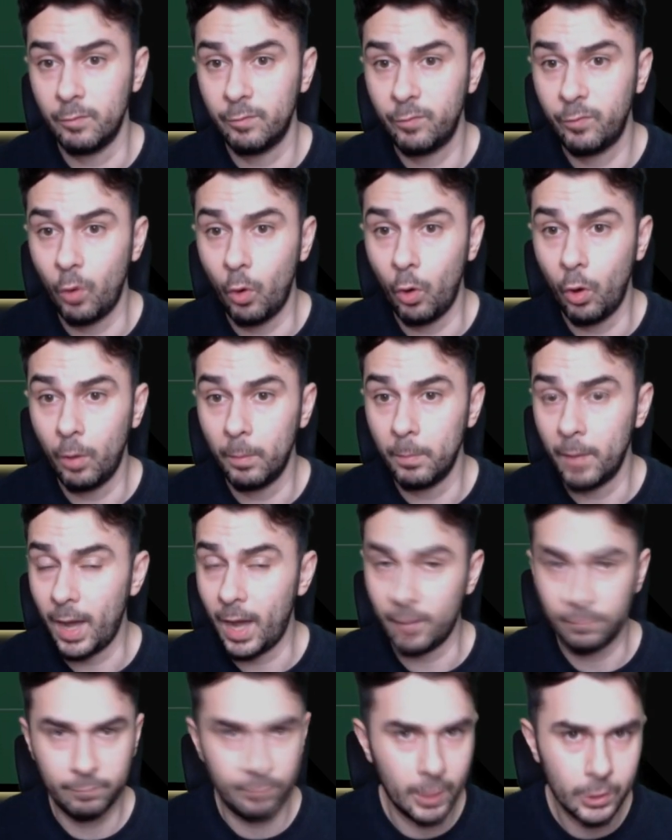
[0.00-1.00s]
from
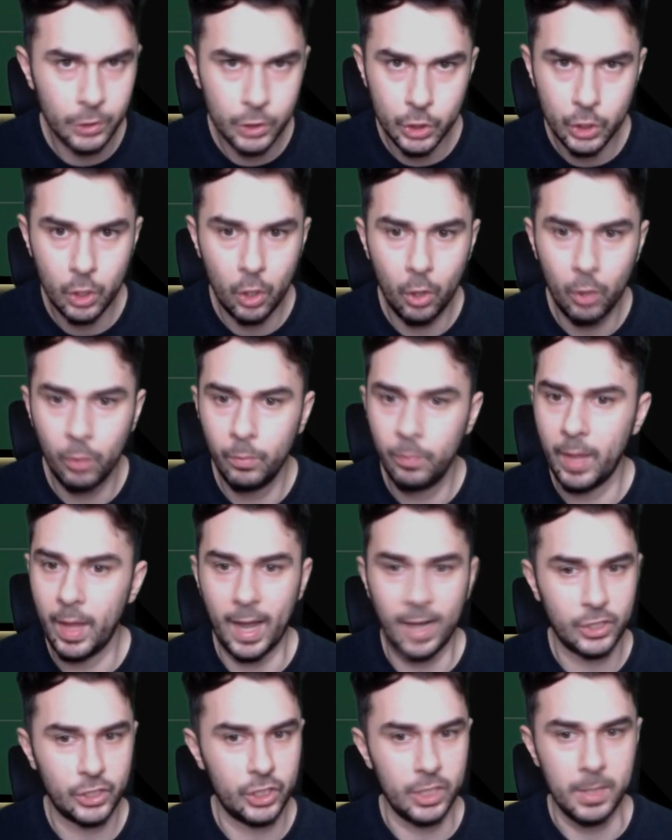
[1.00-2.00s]
Atletico, that
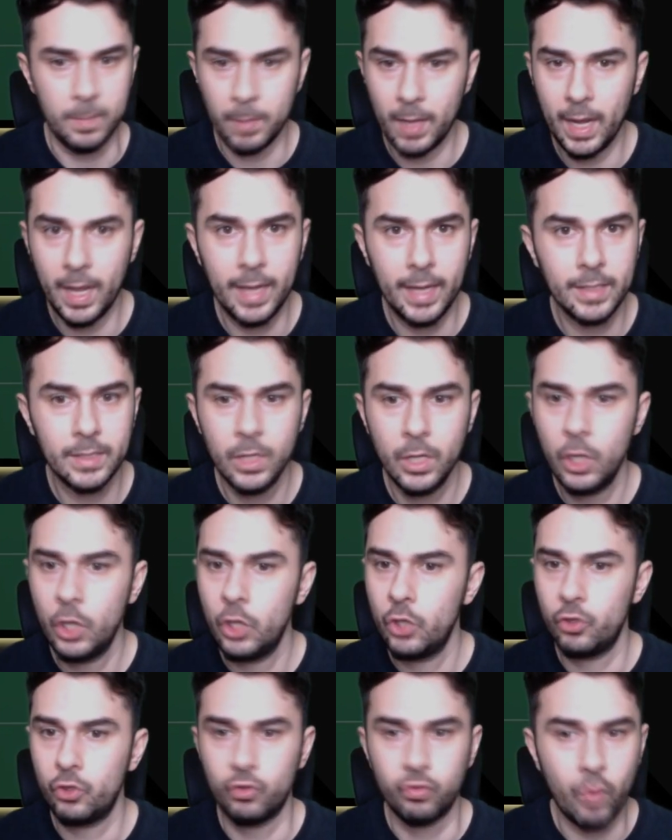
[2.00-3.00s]
actually plays.
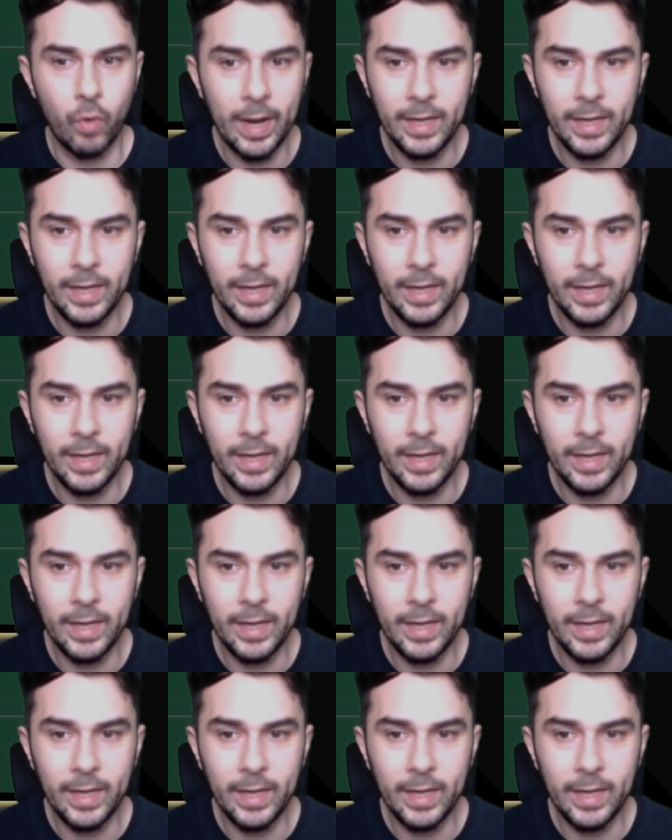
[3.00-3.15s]
Great